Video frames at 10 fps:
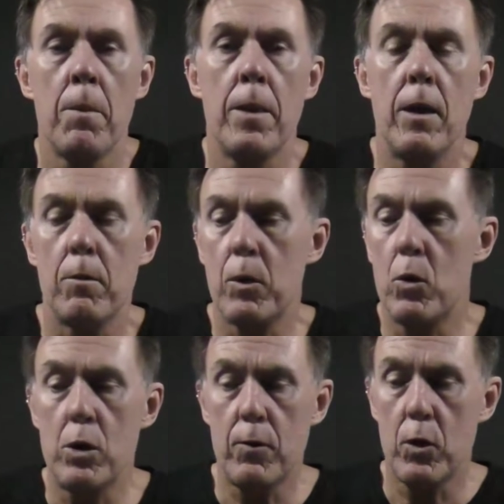Now,
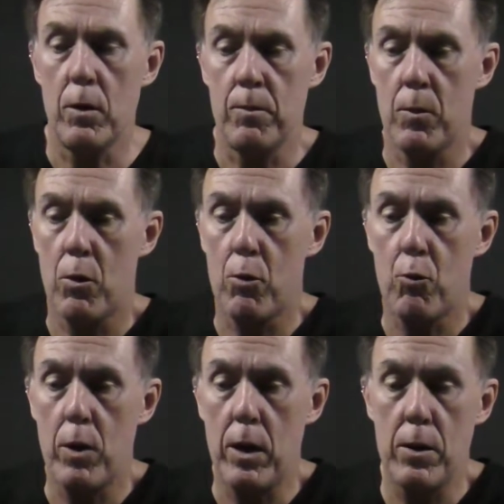because I've got
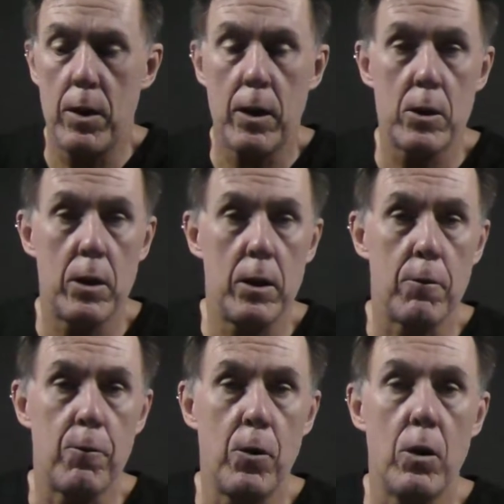three things I need
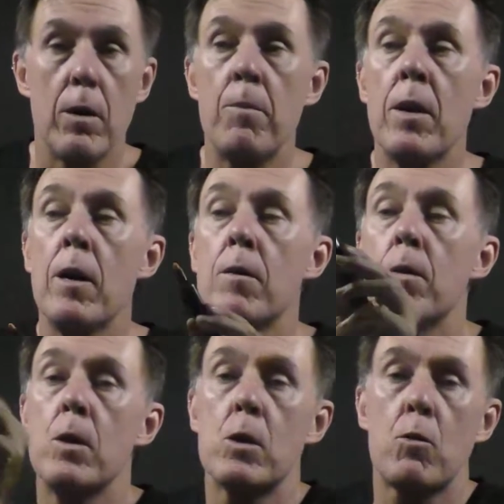to find,
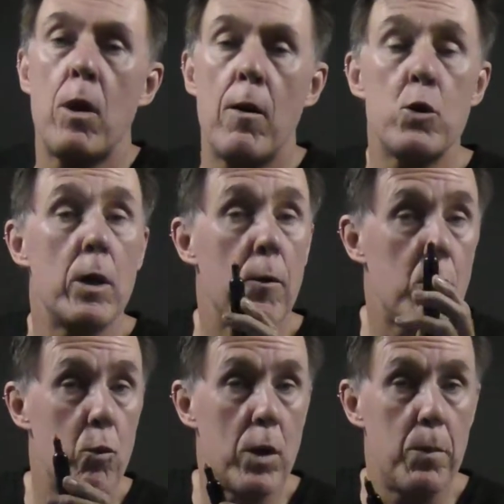this graph should have
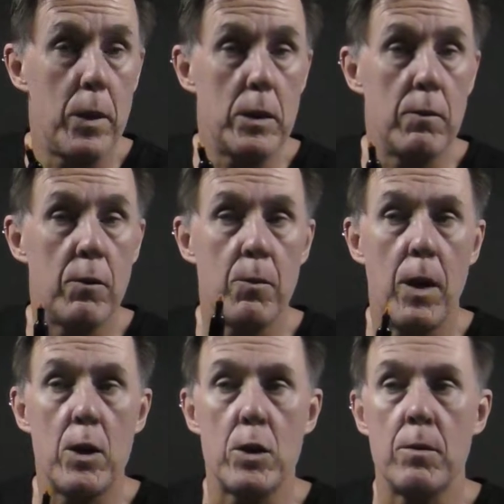three pieces of
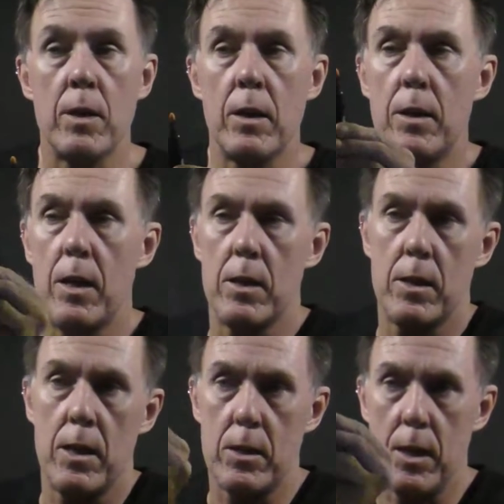information, and it does.
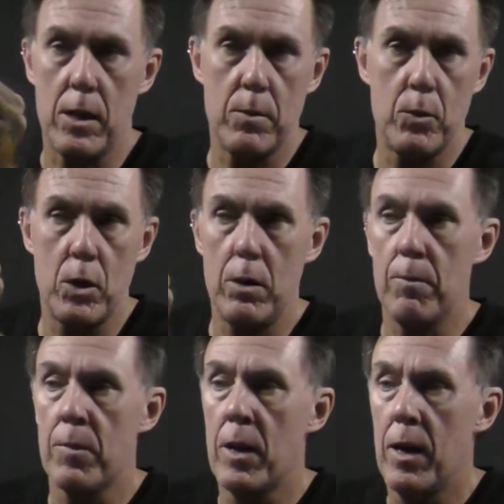It has the asymptote,
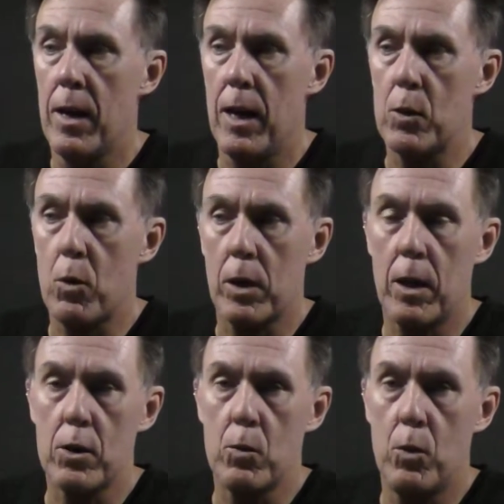has where it
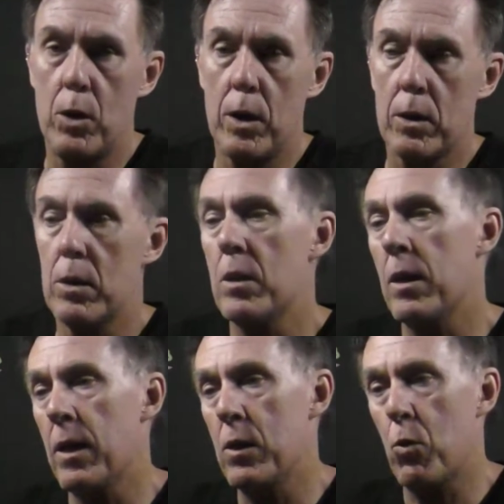cuts the y-axis,
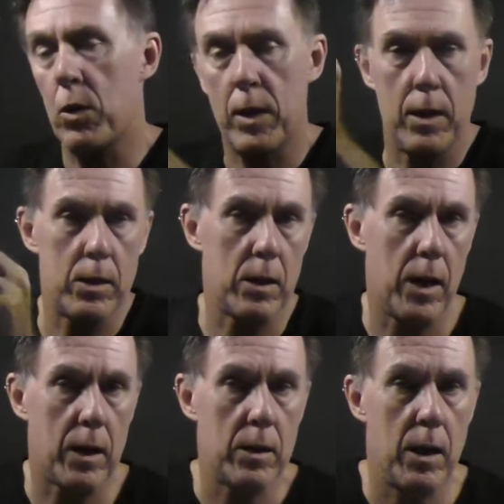and has where it cuts the
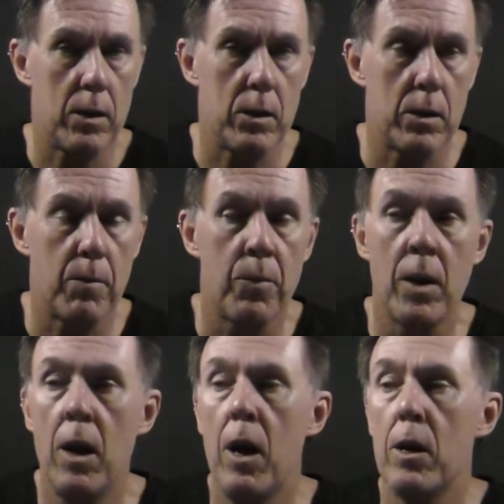x-axis.
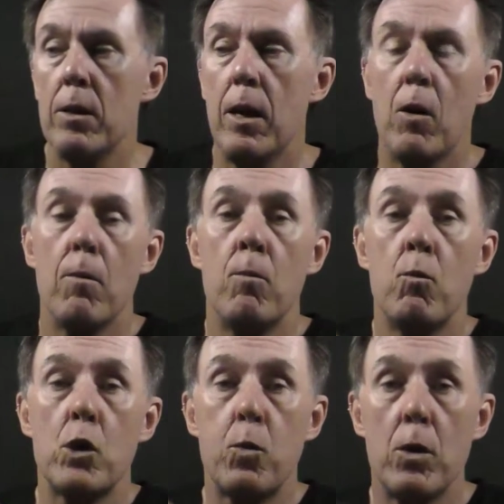Now,
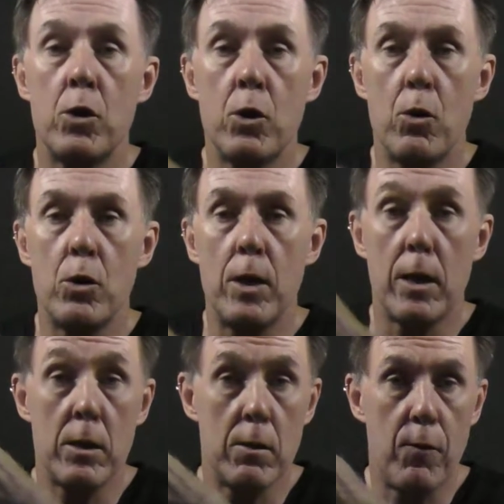which one to use
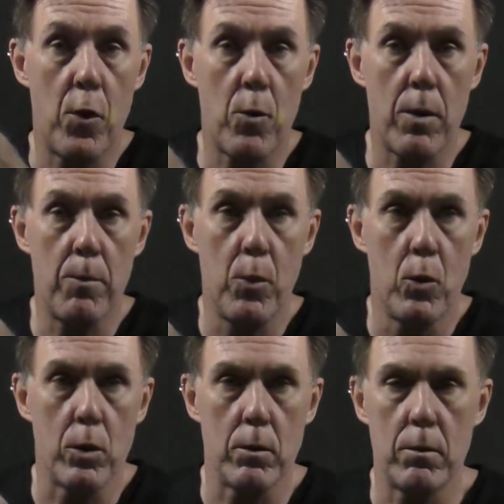next is very
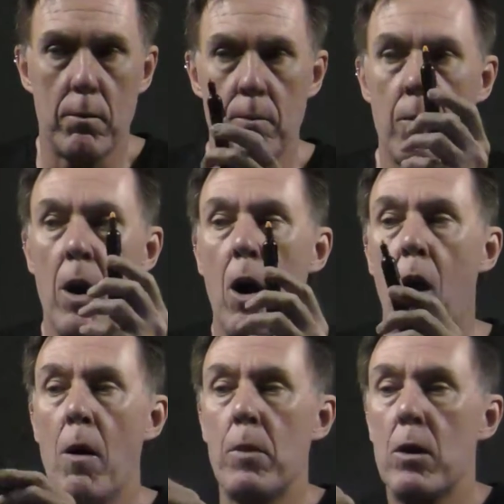important.
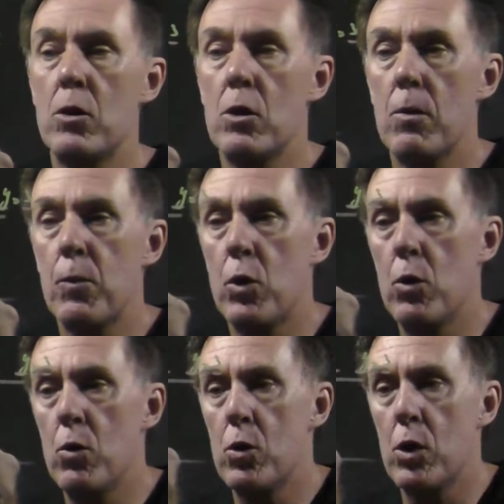I'm going to
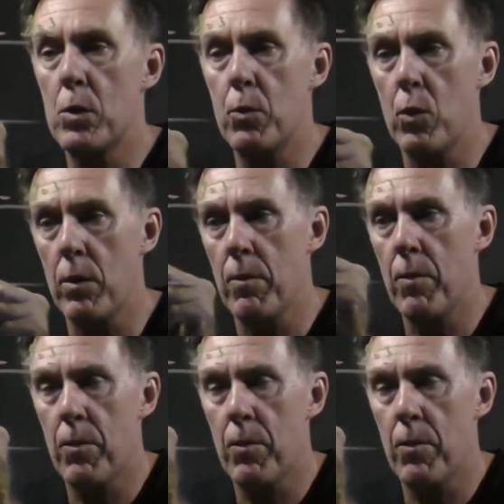use this point.